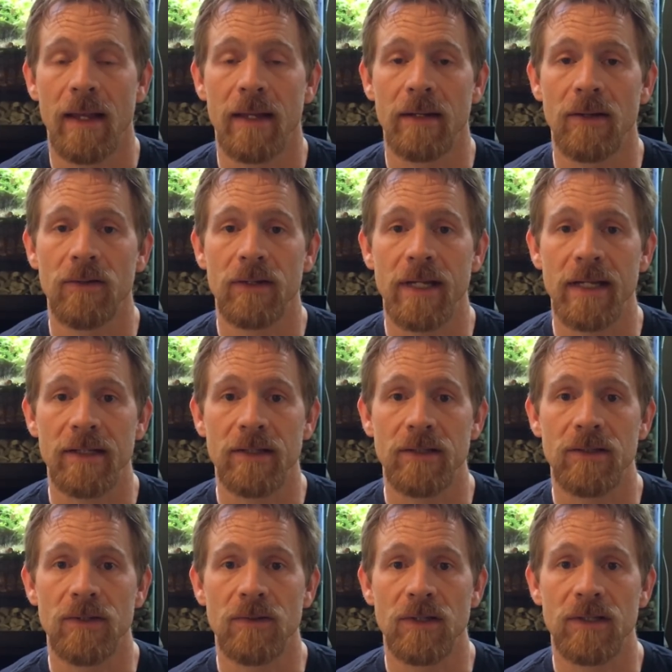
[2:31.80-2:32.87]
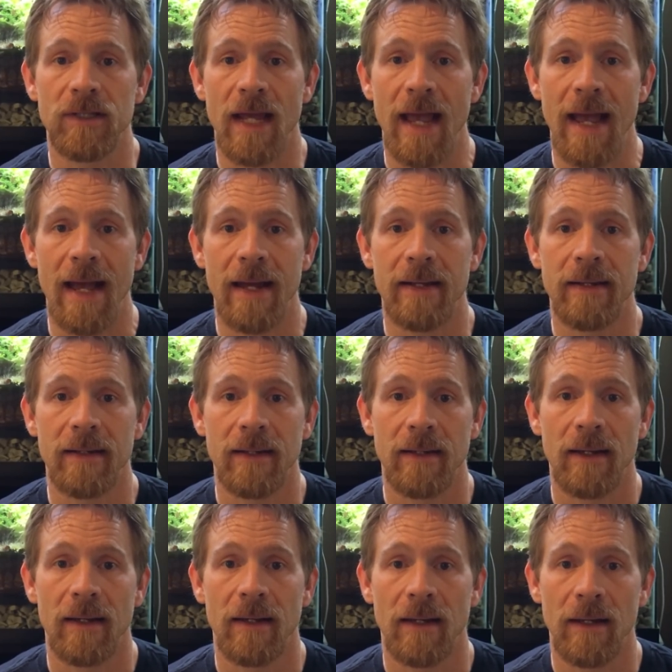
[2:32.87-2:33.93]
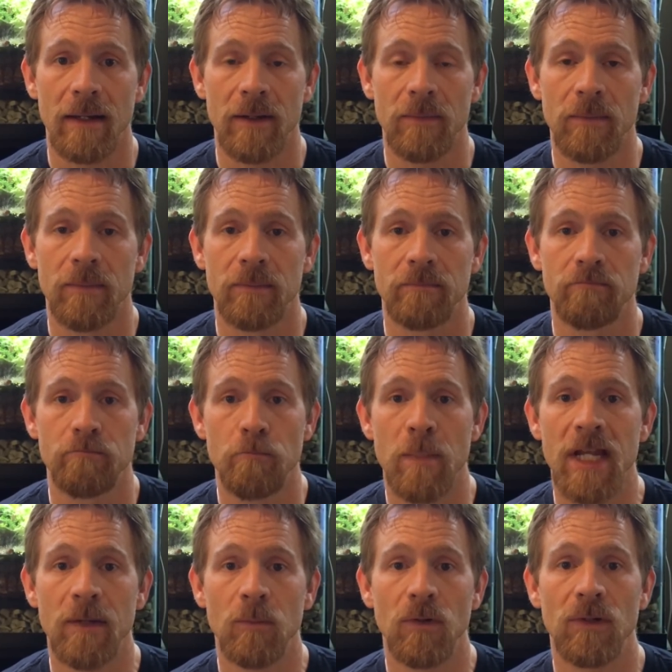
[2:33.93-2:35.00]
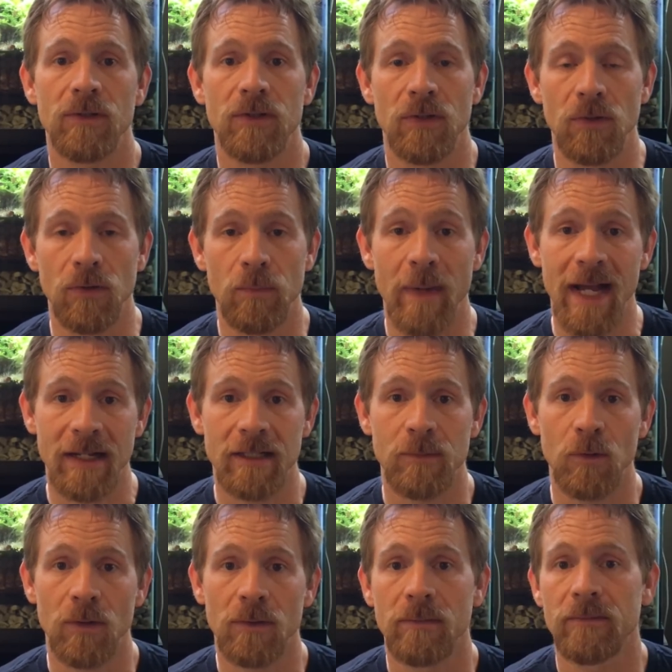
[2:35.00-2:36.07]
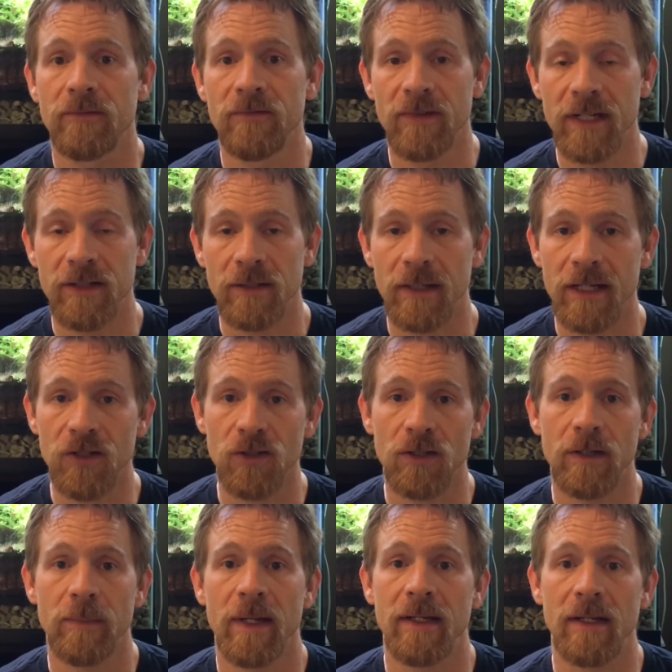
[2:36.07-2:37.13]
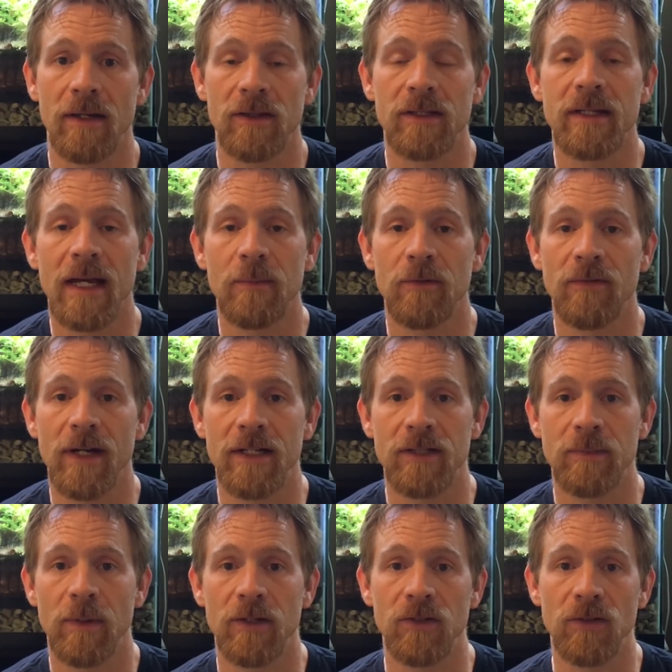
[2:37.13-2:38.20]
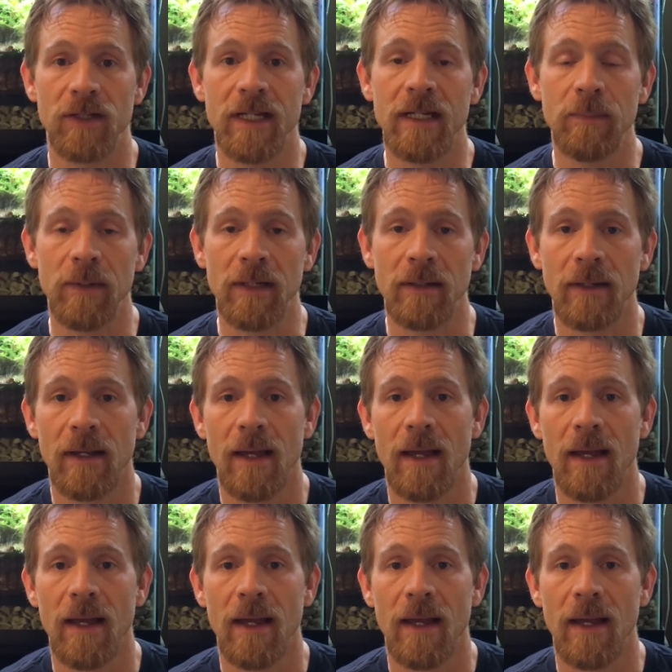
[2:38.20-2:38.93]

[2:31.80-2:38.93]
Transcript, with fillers: In other cases you just add um, minimal to maximal ventilation depending on the type of isopod you're keeping.